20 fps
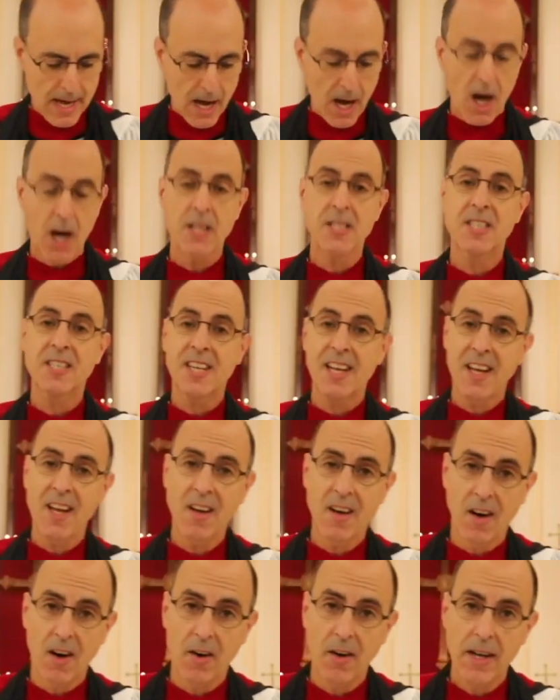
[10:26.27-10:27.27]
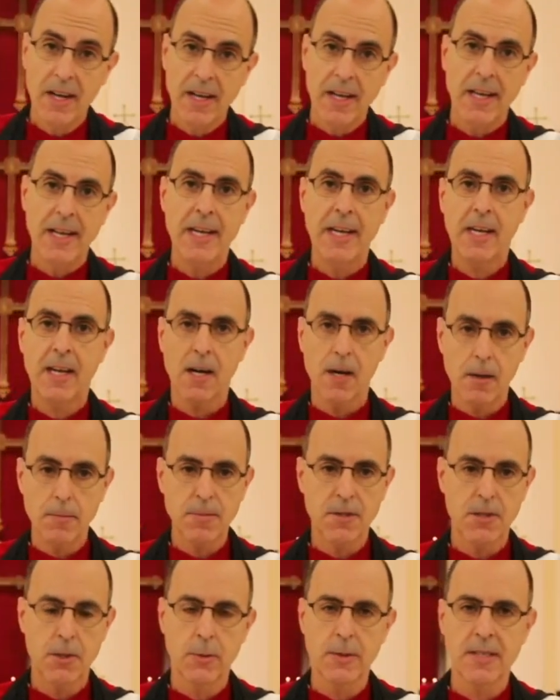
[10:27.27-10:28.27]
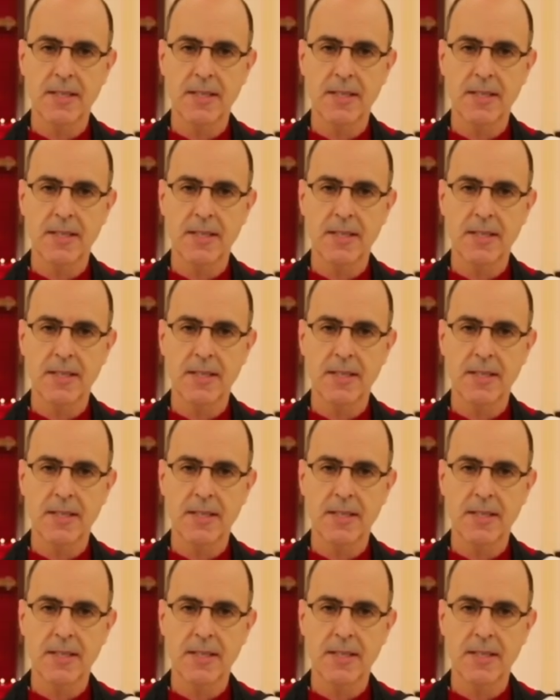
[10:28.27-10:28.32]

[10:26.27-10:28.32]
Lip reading: until he comes to his